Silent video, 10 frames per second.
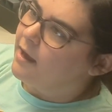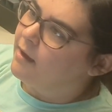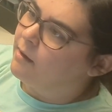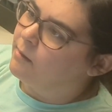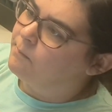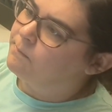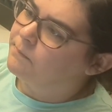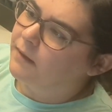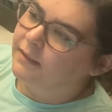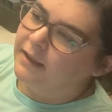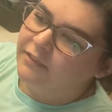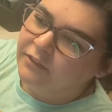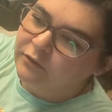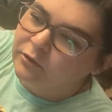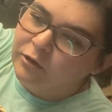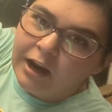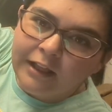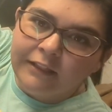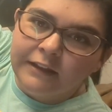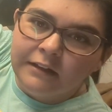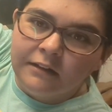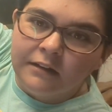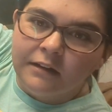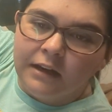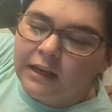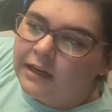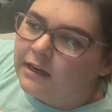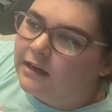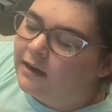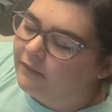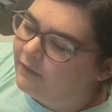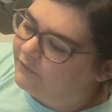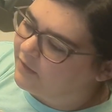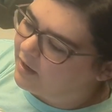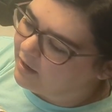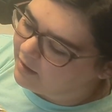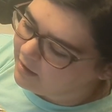It's got the little crackling in it, and I love that.